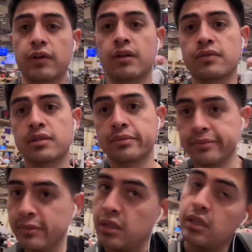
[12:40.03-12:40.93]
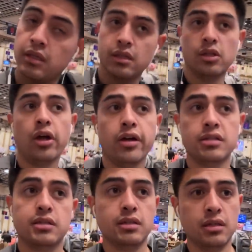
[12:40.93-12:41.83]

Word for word: fives lost,